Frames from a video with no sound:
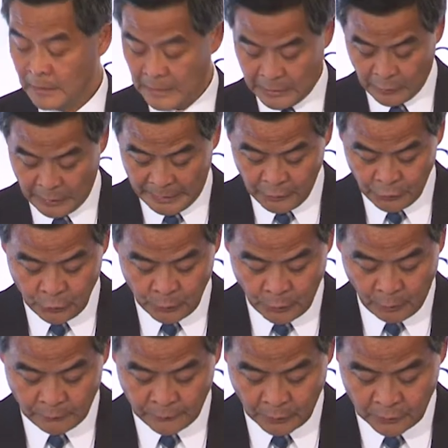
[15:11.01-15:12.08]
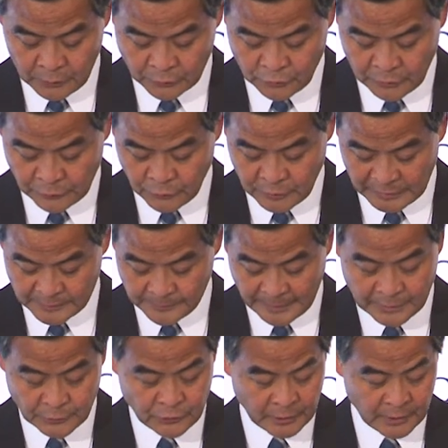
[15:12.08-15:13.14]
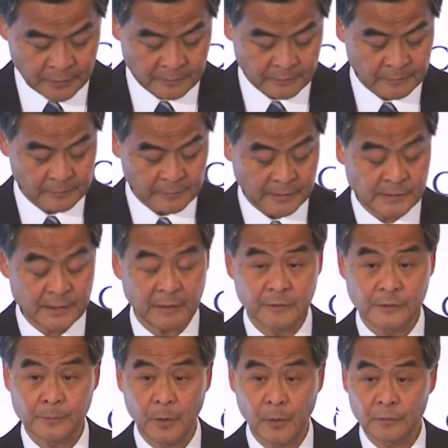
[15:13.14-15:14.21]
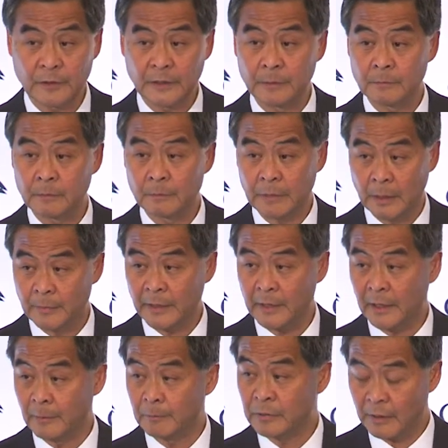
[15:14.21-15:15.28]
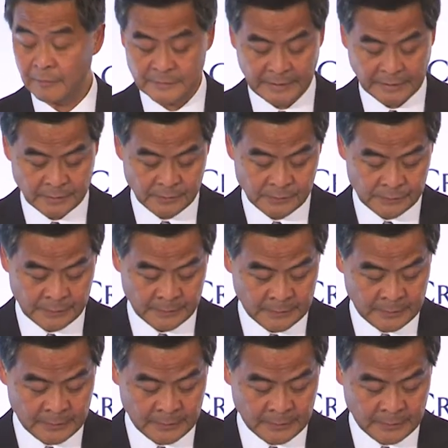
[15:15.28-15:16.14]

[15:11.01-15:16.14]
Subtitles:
Our annual overall construction expenditure, this covers both the public and private sectors,